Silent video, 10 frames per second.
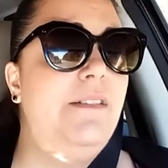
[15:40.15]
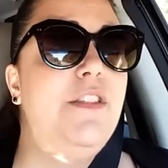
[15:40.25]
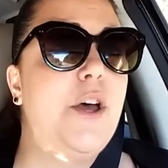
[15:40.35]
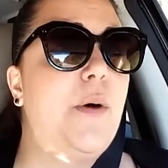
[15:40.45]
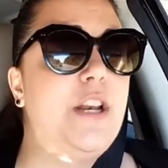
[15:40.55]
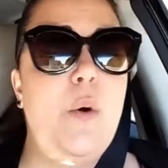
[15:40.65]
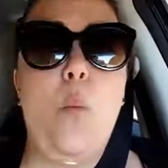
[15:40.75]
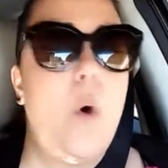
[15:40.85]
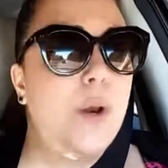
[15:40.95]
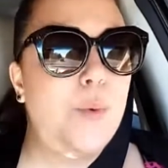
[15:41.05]
even though I
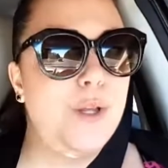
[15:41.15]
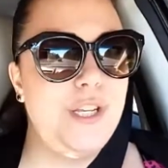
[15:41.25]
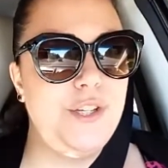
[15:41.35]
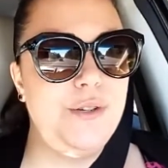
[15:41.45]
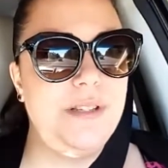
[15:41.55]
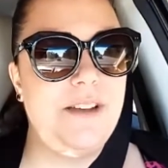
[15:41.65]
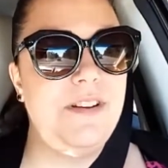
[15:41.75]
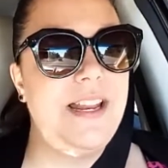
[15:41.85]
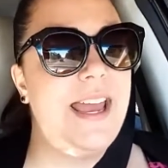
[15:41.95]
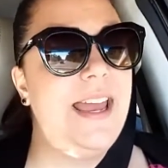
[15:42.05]
don't want to wear these shoes
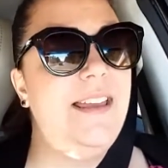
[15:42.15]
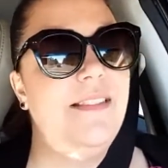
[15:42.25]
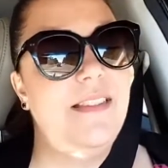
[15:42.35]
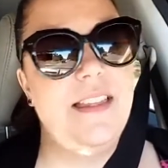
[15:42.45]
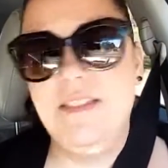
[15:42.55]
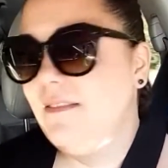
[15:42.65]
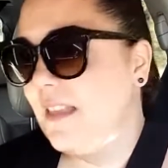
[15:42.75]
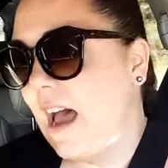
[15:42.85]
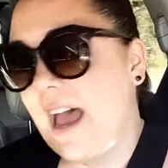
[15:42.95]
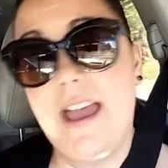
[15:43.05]
every day,
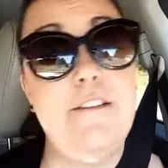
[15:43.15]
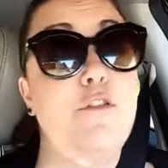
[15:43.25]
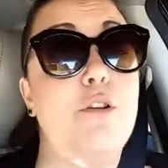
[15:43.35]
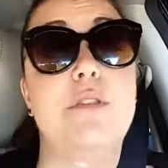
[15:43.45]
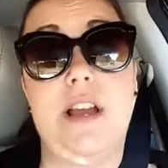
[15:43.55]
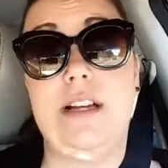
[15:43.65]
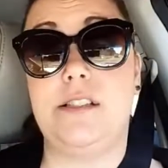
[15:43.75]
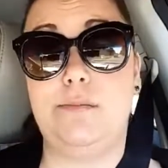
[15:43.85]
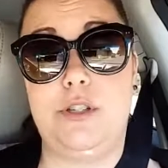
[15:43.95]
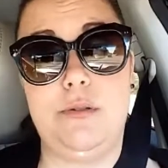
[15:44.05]
I have grown
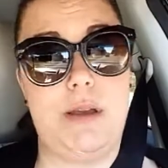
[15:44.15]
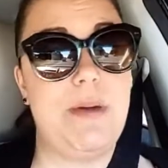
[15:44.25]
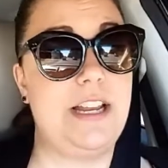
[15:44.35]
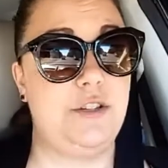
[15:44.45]
accustomed to them.